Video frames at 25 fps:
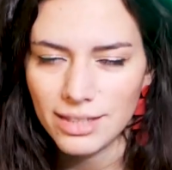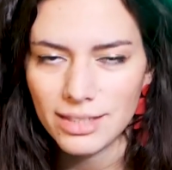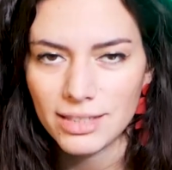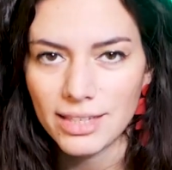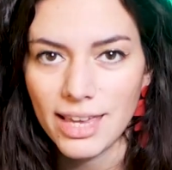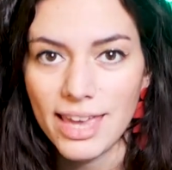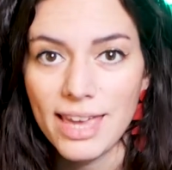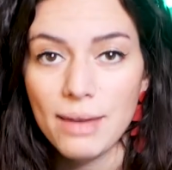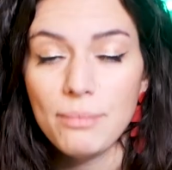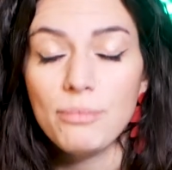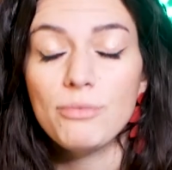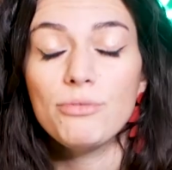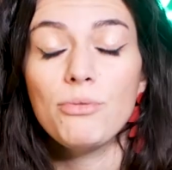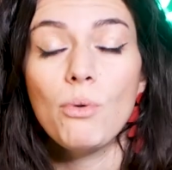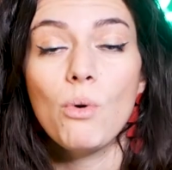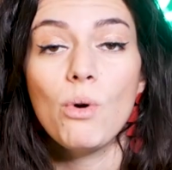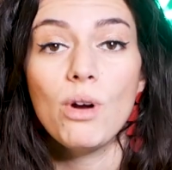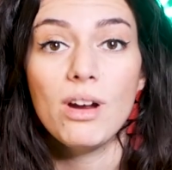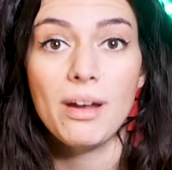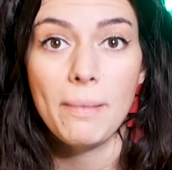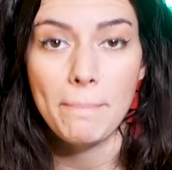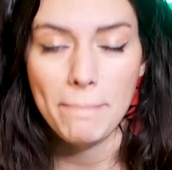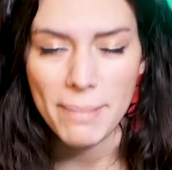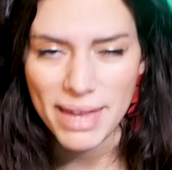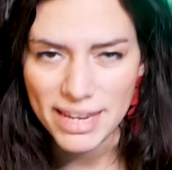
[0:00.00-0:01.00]
this game
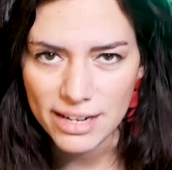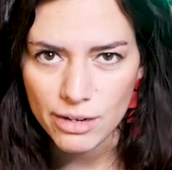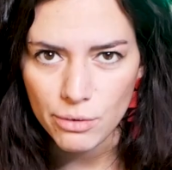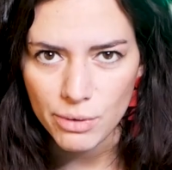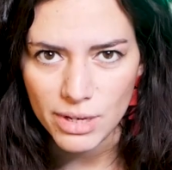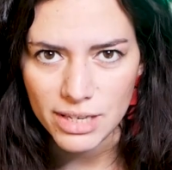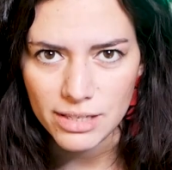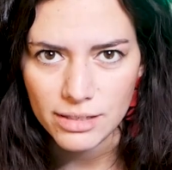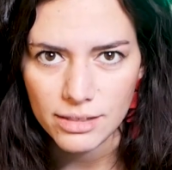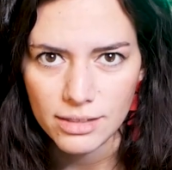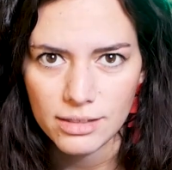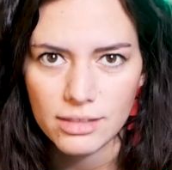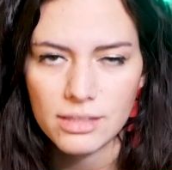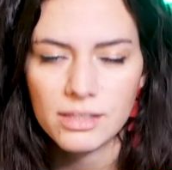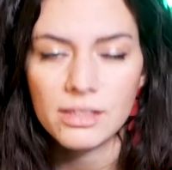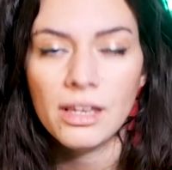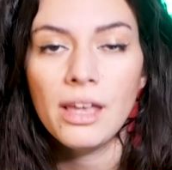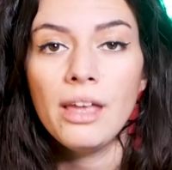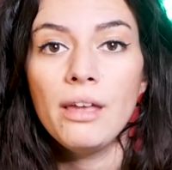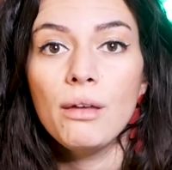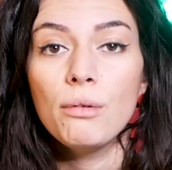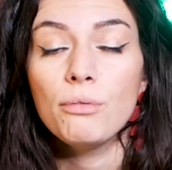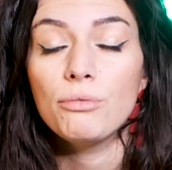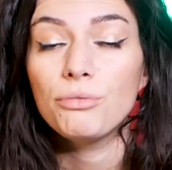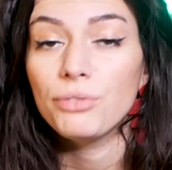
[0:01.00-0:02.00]
for many reasons.
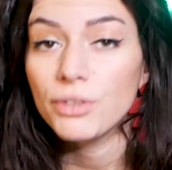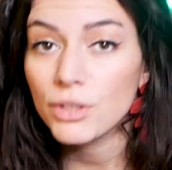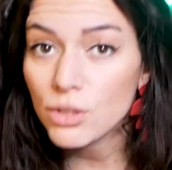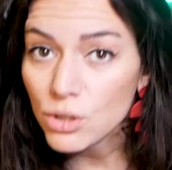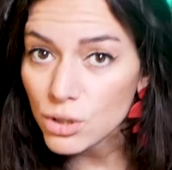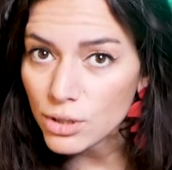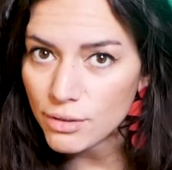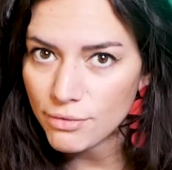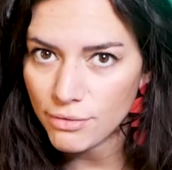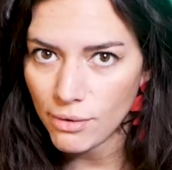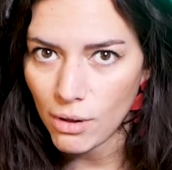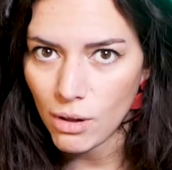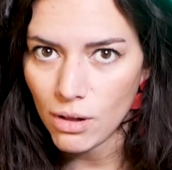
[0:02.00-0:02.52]
First of